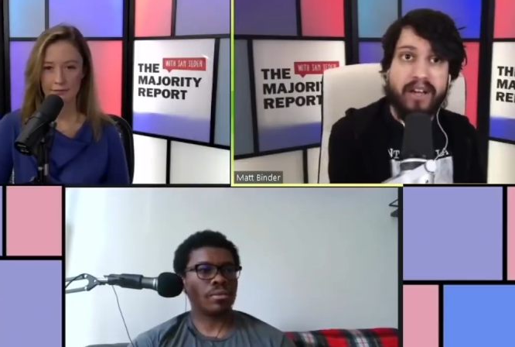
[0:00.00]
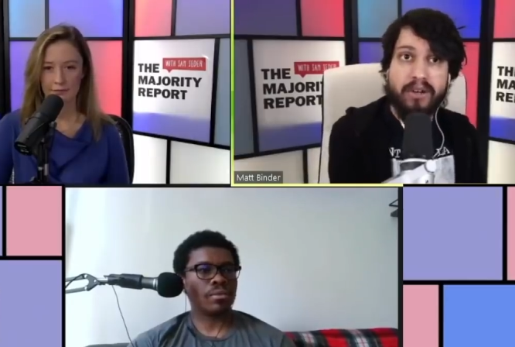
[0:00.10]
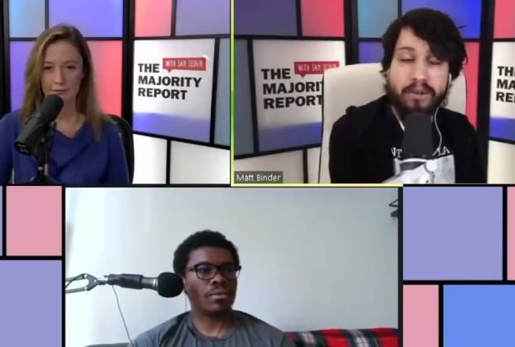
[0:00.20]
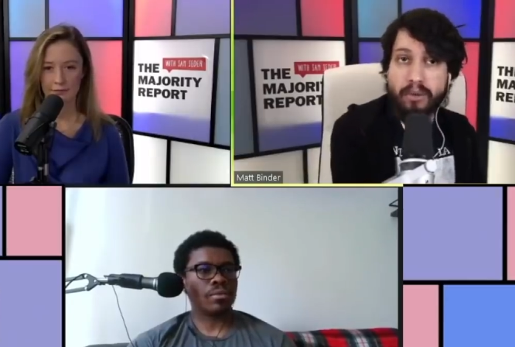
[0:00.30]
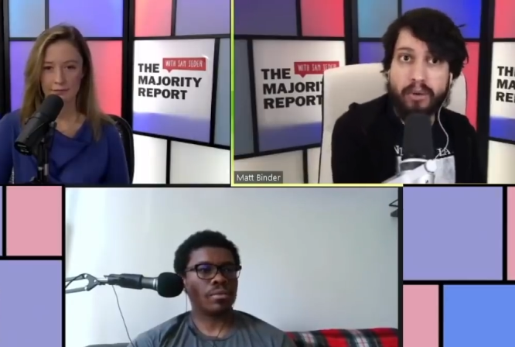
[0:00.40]

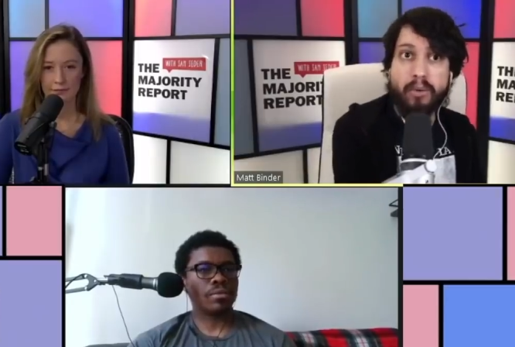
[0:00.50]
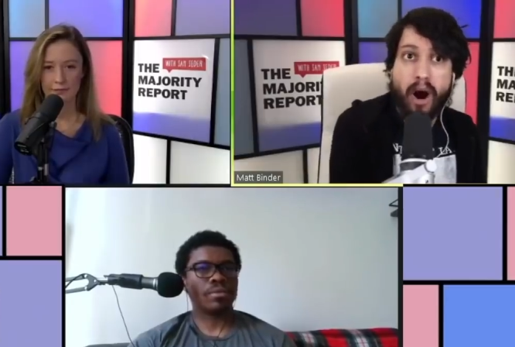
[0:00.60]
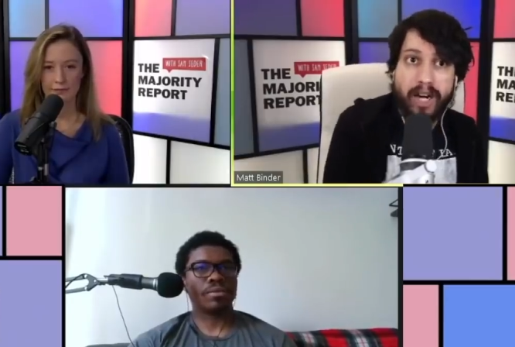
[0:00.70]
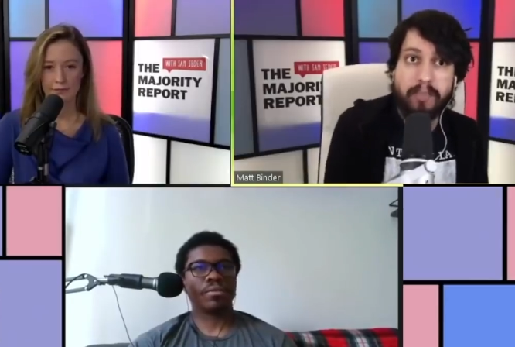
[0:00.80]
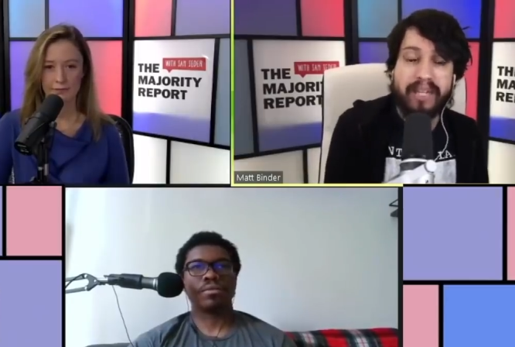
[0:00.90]
Speaker 1: who, who
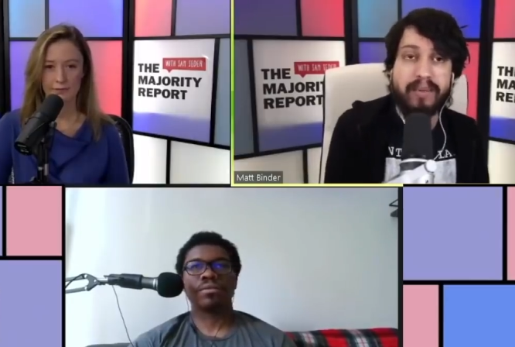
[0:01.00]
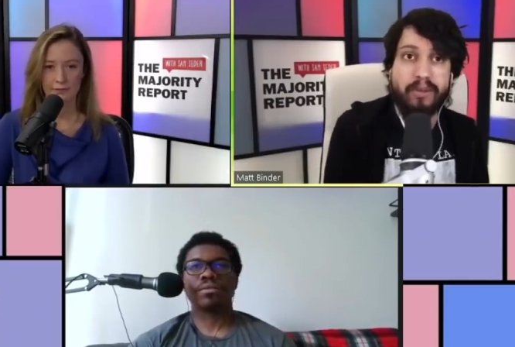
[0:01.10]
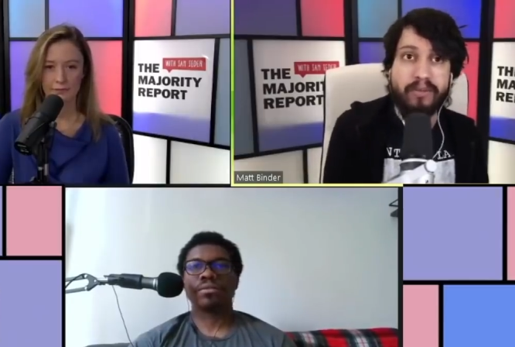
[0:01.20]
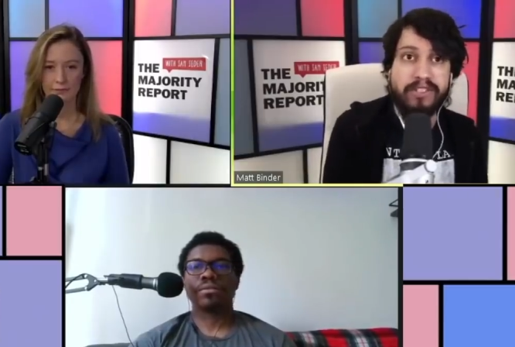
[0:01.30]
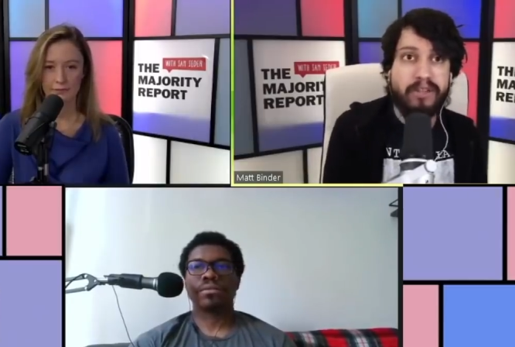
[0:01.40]
are being
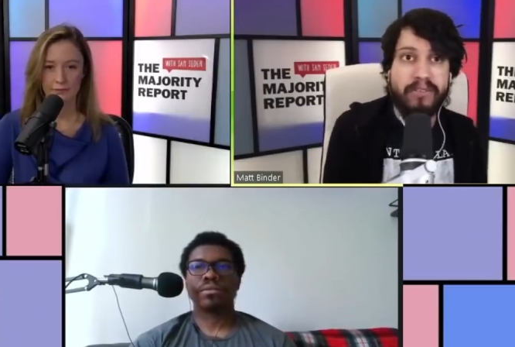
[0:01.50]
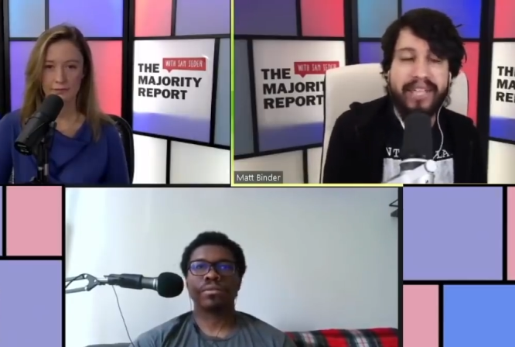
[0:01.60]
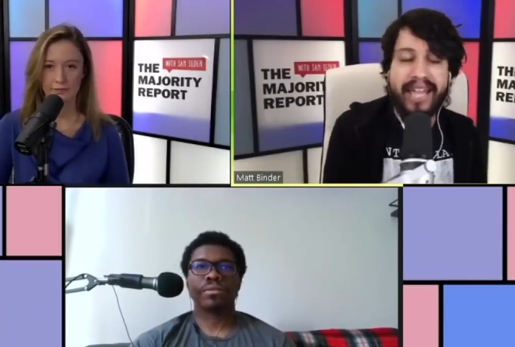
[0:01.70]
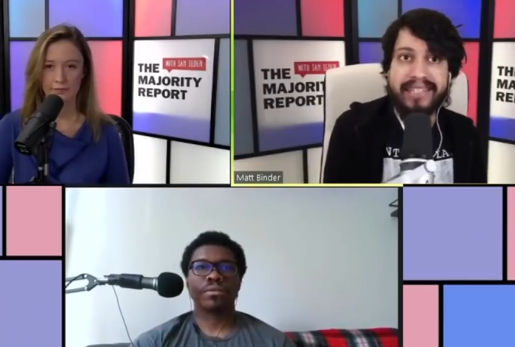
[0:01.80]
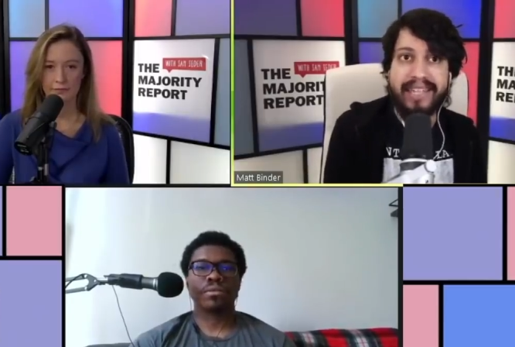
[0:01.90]
moved. So, you know,
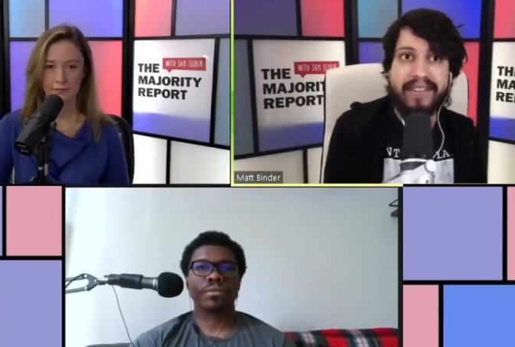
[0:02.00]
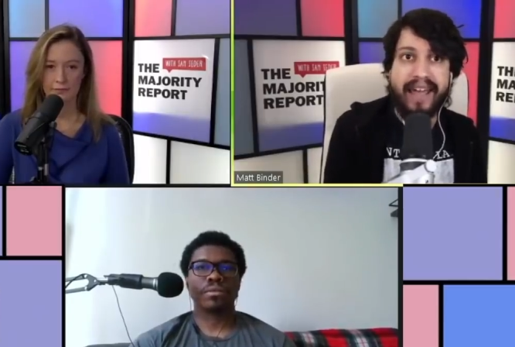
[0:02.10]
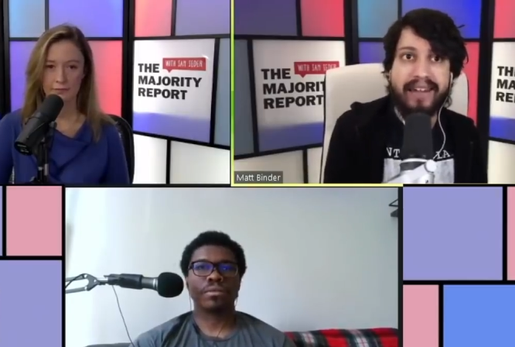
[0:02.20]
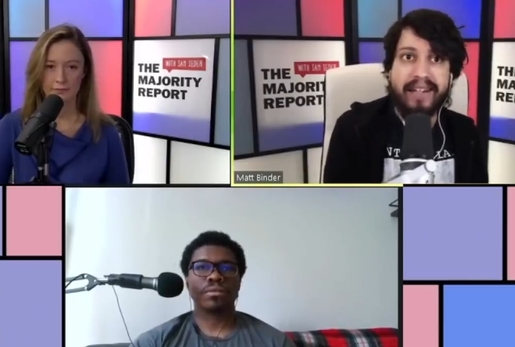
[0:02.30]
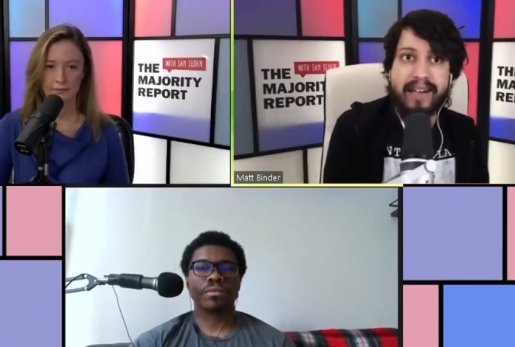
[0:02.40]
the idea that